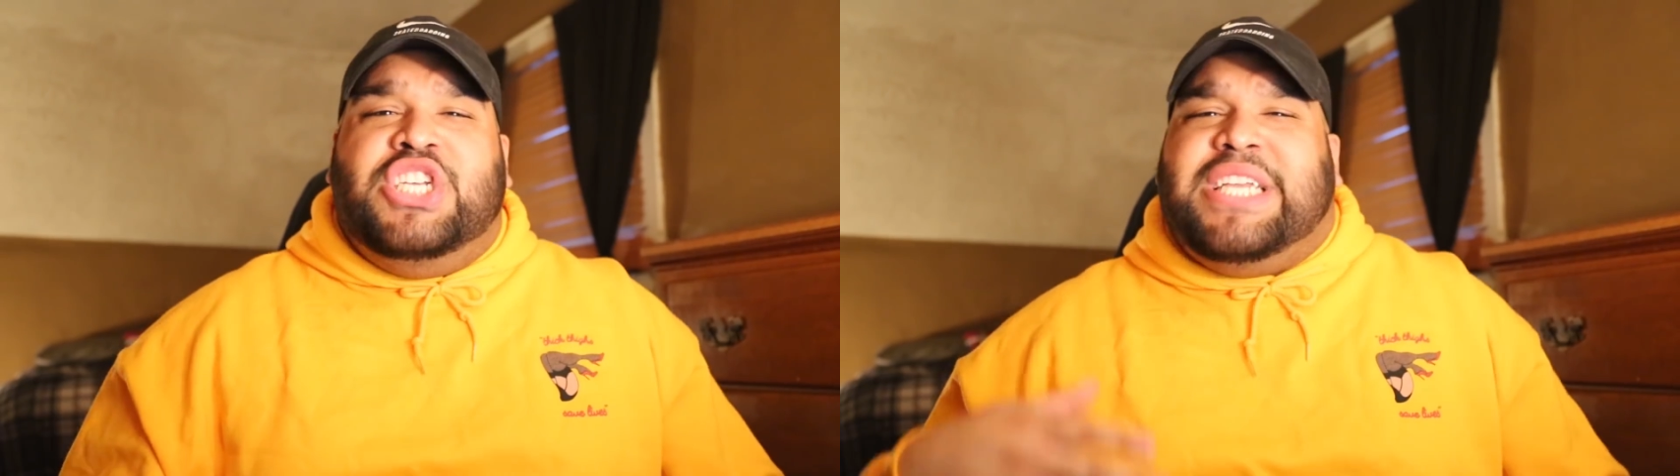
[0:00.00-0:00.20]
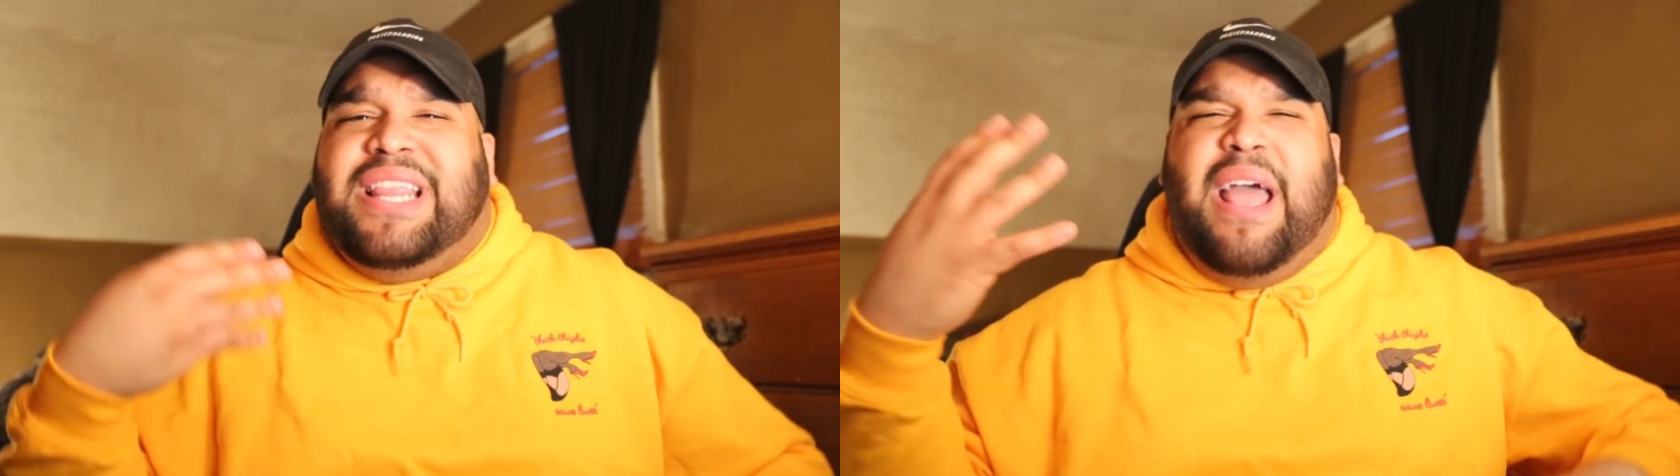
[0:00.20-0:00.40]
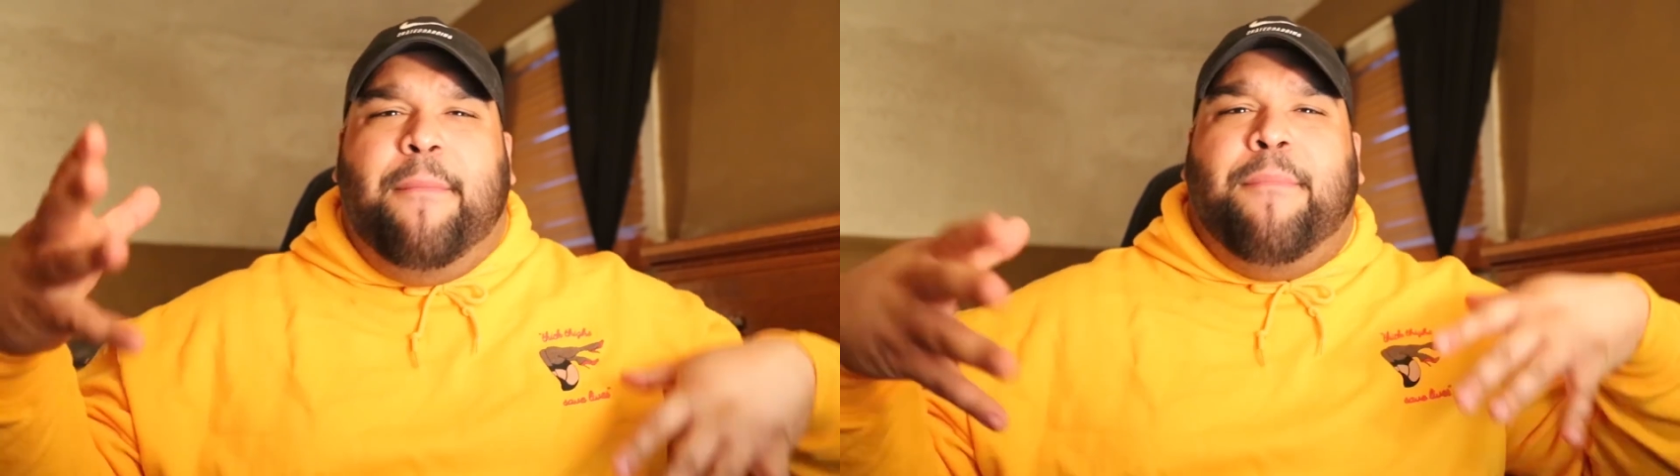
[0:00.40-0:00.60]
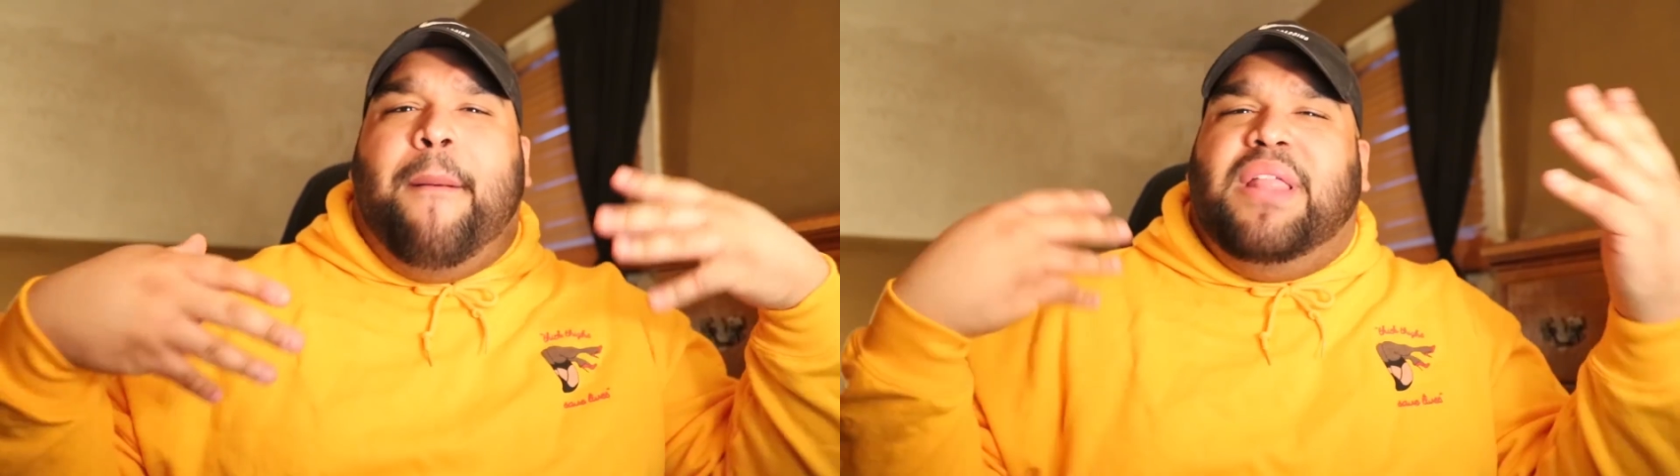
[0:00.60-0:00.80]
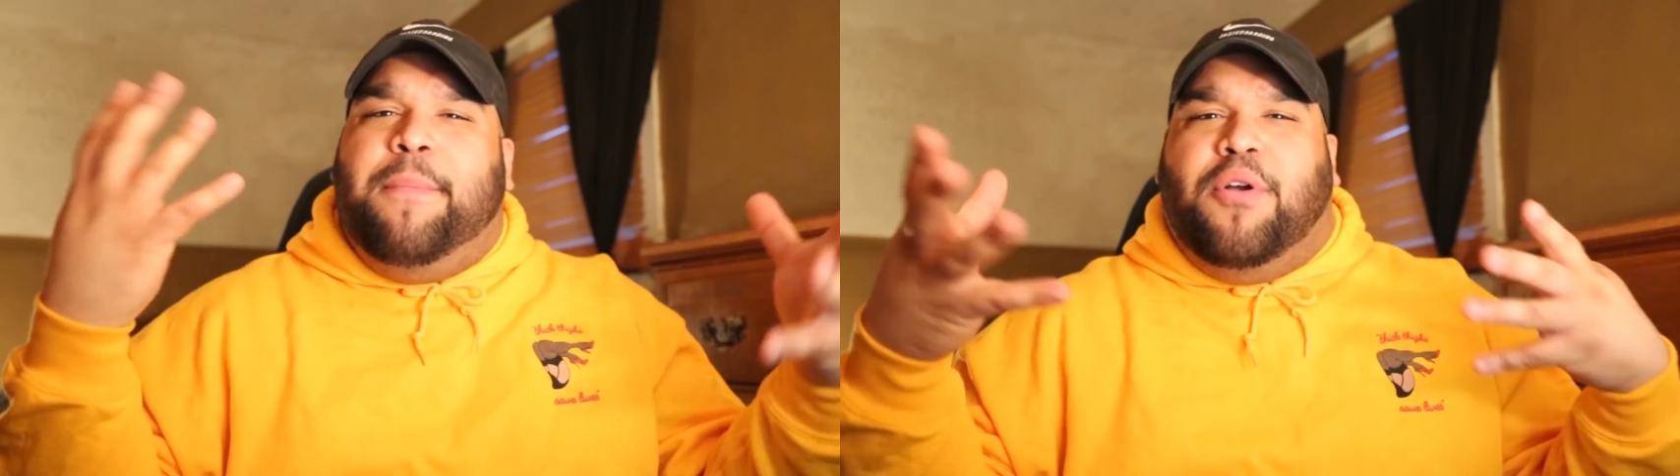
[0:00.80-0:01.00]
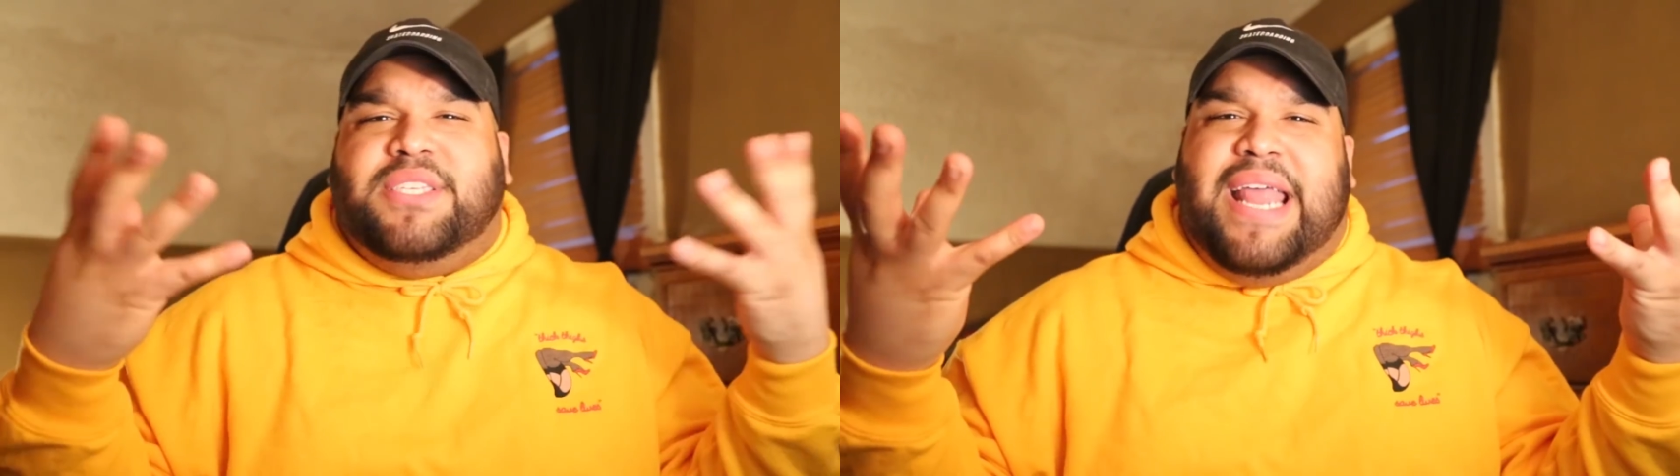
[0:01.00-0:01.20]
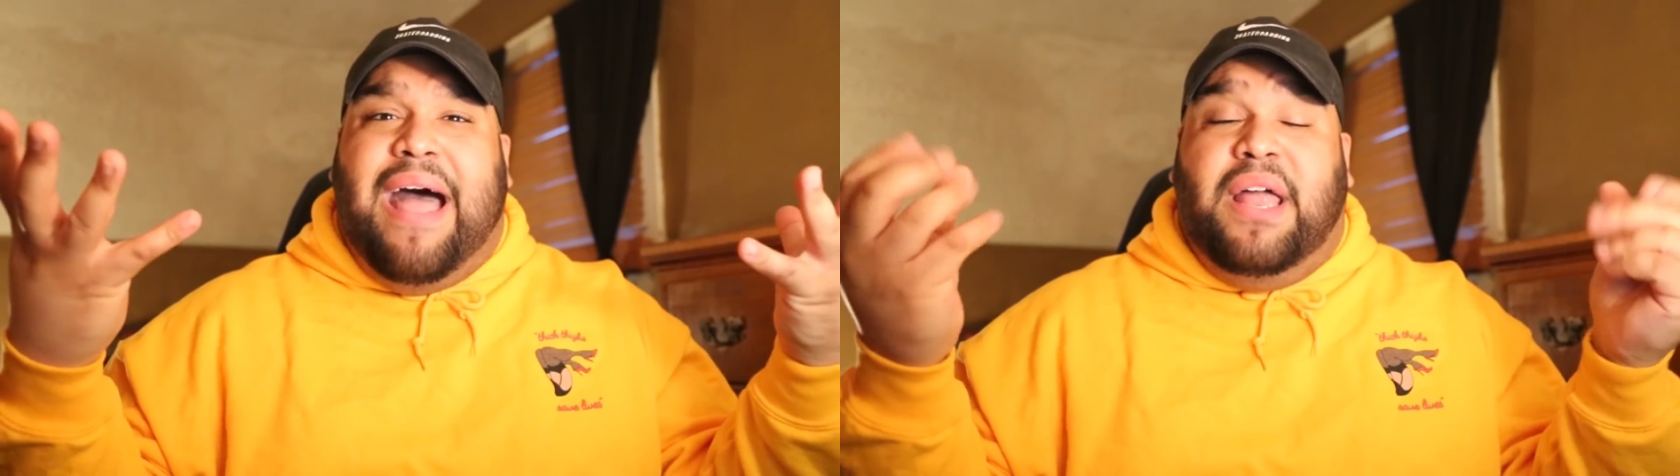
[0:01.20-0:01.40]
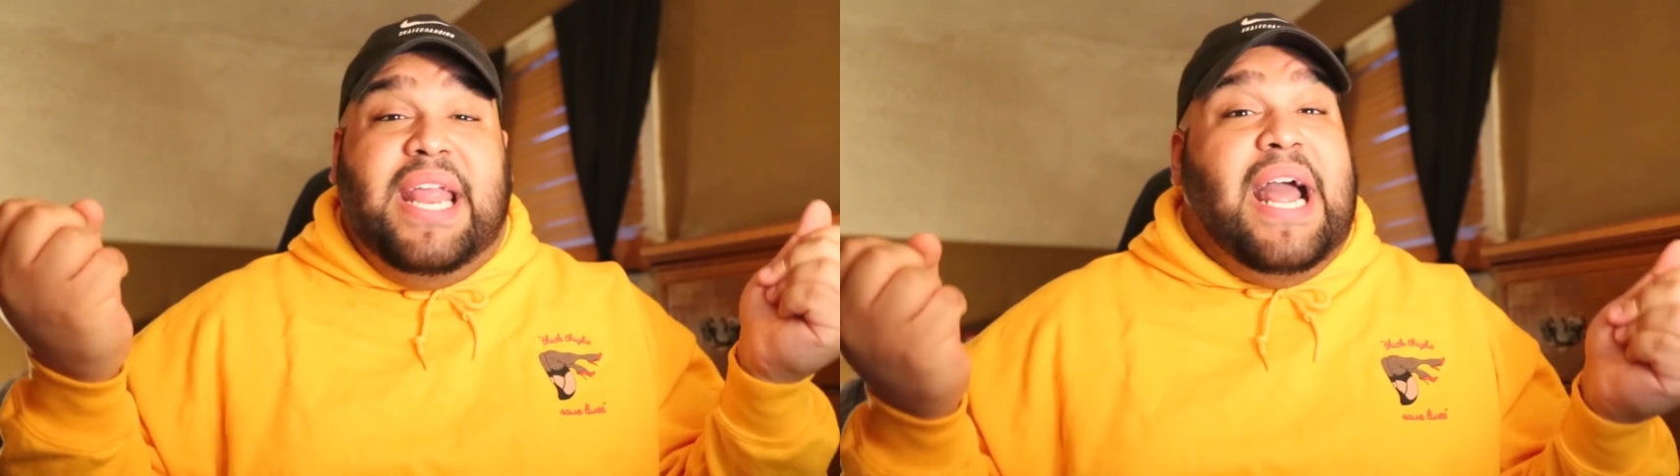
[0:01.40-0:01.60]
She's got that bubbling
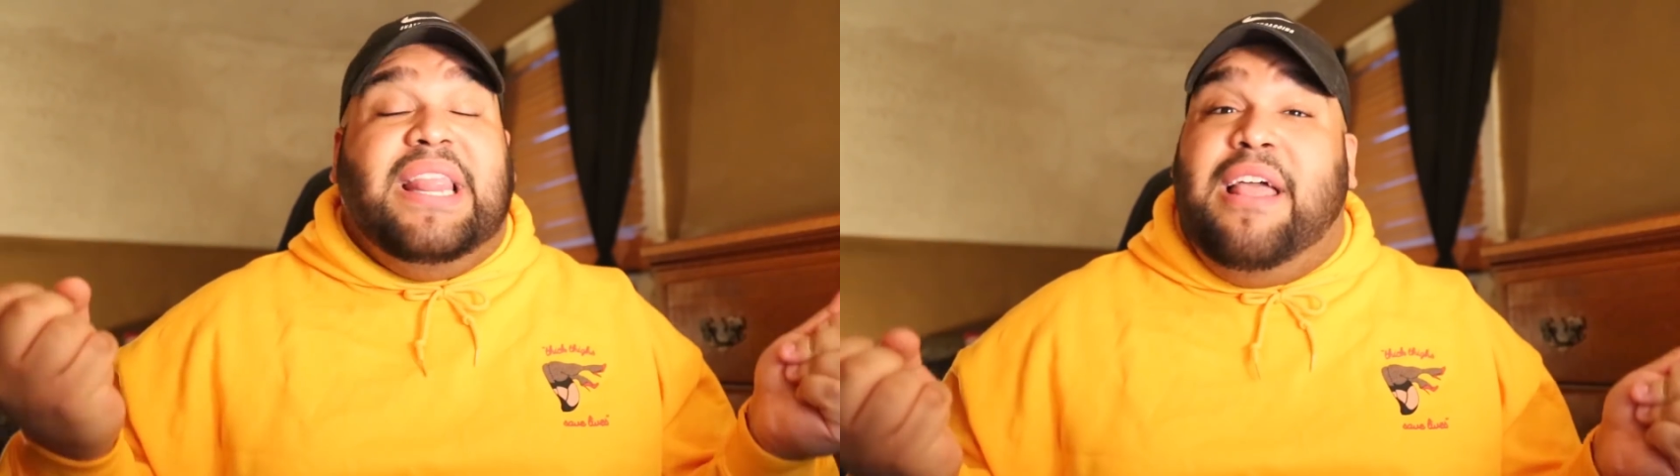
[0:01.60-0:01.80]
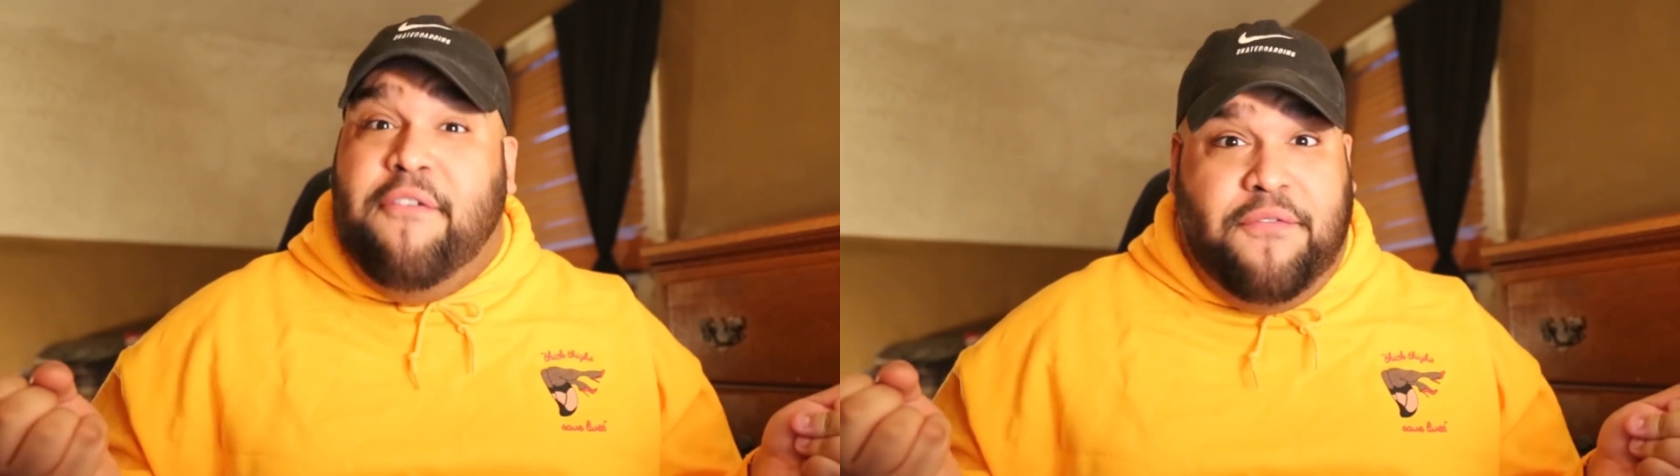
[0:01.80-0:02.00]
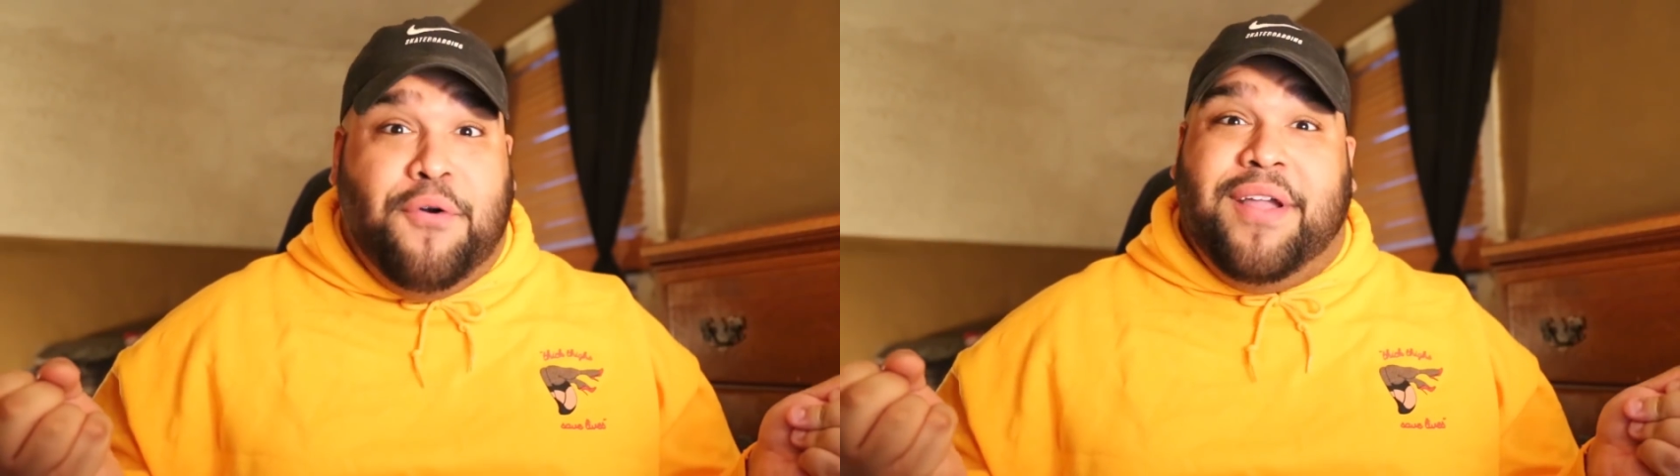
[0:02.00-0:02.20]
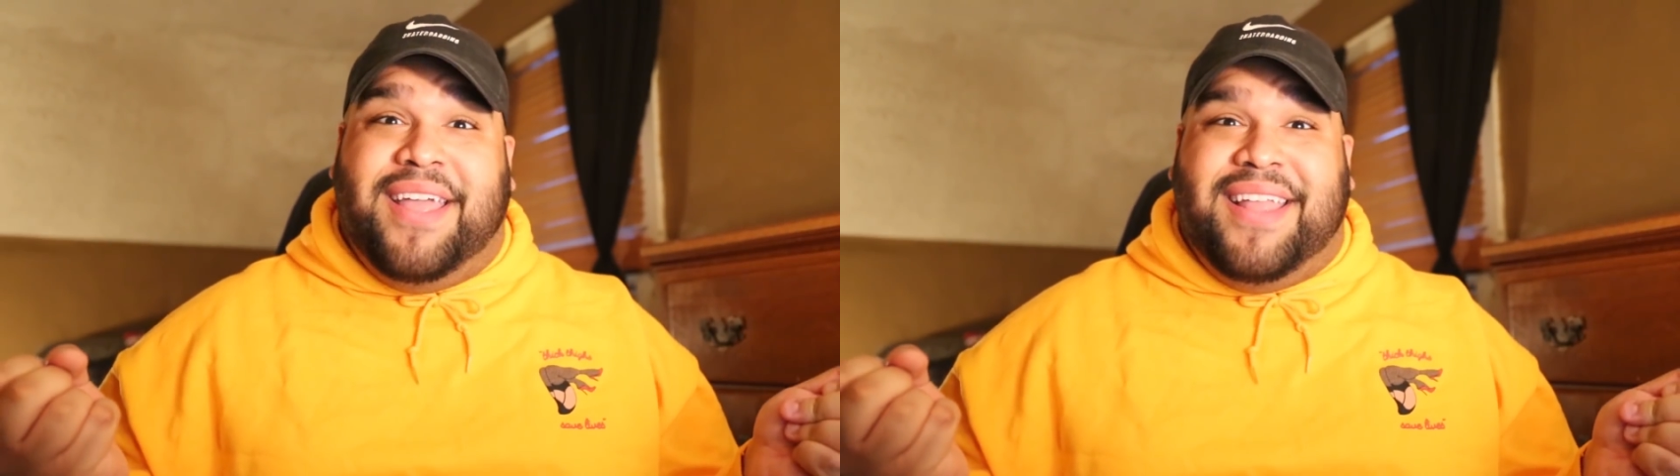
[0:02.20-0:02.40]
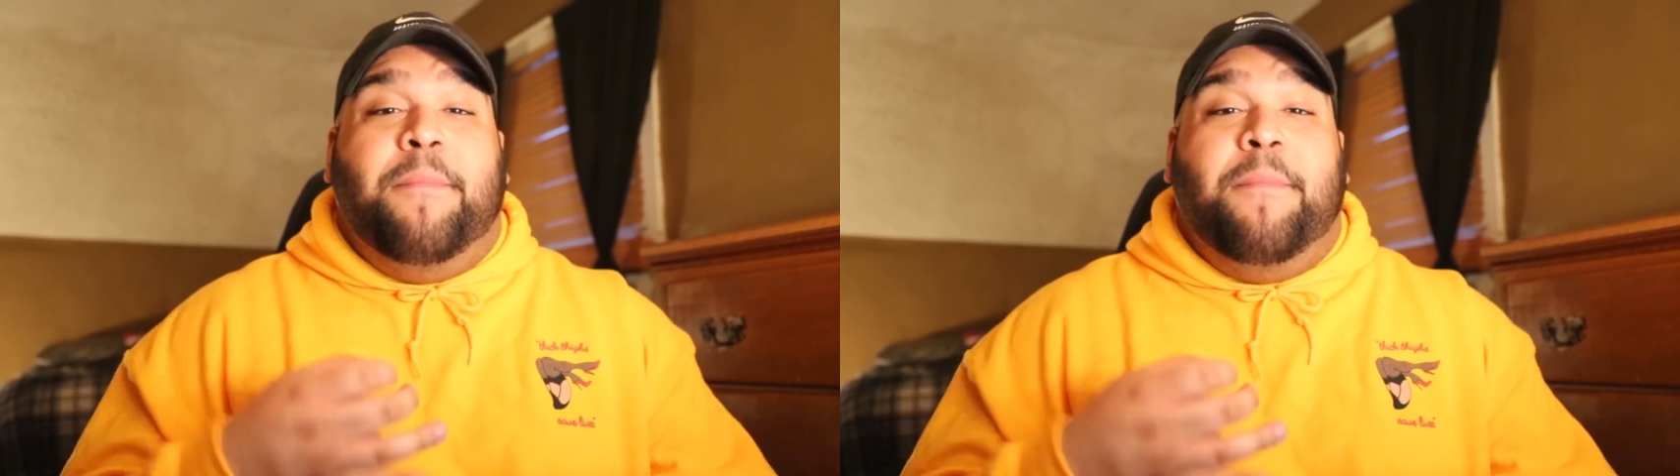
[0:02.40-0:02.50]
personality and I live for it.